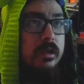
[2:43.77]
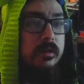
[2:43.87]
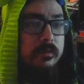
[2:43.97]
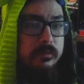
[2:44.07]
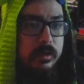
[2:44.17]

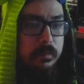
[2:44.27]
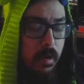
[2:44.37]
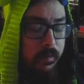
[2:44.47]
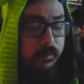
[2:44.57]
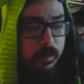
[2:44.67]
of the
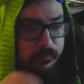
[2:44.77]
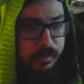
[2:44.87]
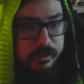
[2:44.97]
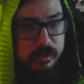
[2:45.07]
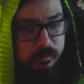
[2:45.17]
Marvel
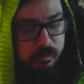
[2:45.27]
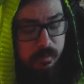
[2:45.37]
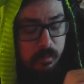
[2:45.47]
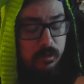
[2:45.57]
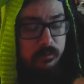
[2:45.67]
Avengers with the
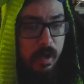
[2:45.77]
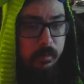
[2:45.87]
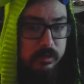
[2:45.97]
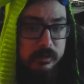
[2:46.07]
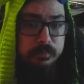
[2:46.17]
Marvel
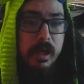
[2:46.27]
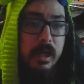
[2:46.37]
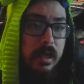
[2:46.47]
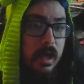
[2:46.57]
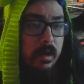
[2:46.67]
Rivals.
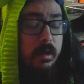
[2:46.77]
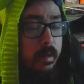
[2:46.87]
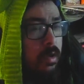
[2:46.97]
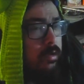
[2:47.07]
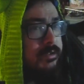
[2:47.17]
But I'm
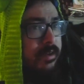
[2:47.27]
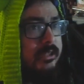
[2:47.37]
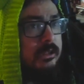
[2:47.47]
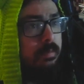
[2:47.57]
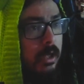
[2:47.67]
gonna go as
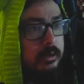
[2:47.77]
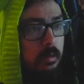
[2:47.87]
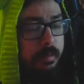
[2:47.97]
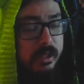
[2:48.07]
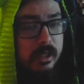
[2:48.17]
fast as possible
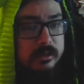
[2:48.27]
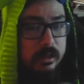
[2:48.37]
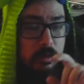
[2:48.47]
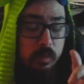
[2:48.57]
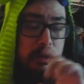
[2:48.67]
because I
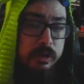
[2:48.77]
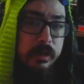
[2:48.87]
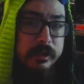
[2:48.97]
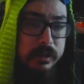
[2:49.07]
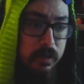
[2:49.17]
do want to show you
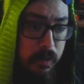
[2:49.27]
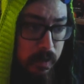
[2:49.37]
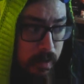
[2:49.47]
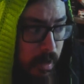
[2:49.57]
guys another